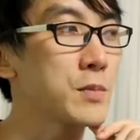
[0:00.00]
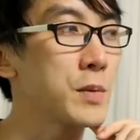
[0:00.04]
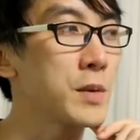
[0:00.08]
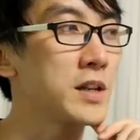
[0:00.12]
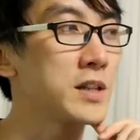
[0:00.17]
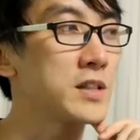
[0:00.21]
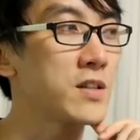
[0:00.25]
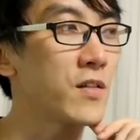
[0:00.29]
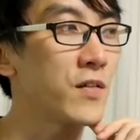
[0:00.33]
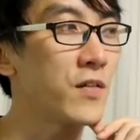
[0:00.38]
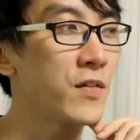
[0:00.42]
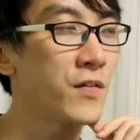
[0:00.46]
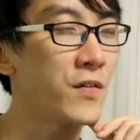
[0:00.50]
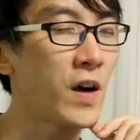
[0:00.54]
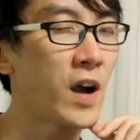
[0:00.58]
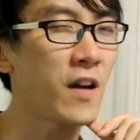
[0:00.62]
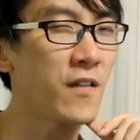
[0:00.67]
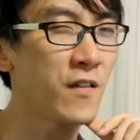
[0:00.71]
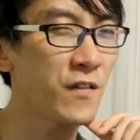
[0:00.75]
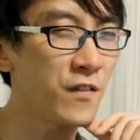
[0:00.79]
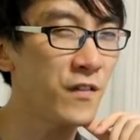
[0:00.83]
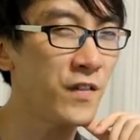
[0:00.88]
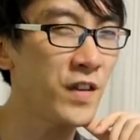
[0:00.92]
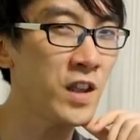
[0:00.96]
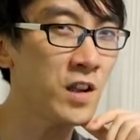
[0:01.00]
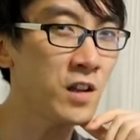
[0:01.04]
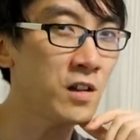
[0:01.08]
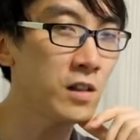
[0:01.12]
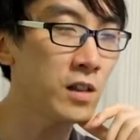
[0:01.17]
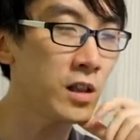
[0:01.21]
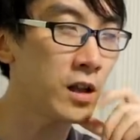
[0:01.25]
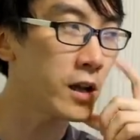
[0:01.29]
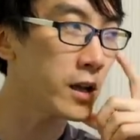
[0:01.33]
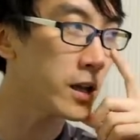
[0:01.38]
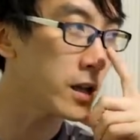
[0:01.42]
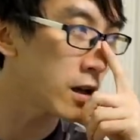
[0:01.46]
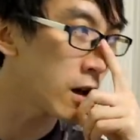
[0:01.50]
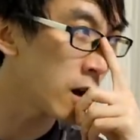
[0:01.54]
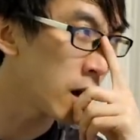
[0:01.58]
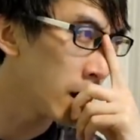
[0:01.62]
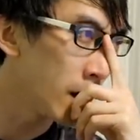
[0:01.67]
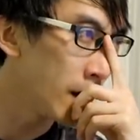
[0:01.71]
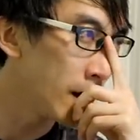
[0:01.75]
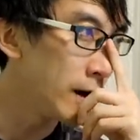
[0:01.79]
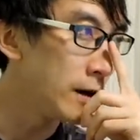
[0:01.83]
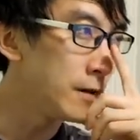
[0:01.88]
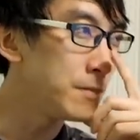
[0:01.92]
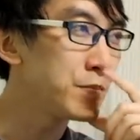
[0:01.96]
because if I feel like
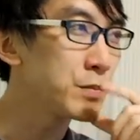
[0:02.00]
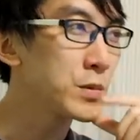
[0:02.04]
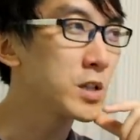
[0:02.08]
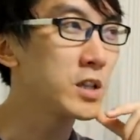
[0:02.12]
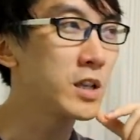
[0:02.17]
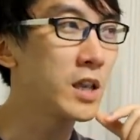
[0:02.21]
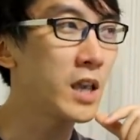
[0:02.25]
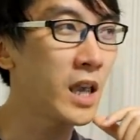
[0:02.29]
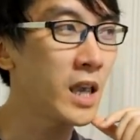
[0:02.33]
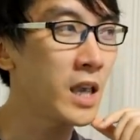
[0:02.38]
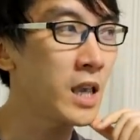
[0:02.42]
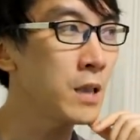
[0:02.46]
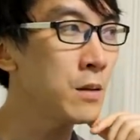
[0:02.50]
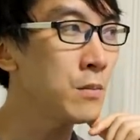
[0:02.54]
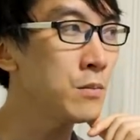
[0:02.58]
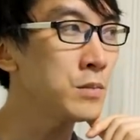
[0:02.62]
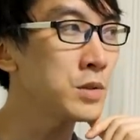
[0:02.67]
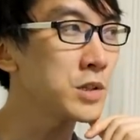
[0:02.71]
game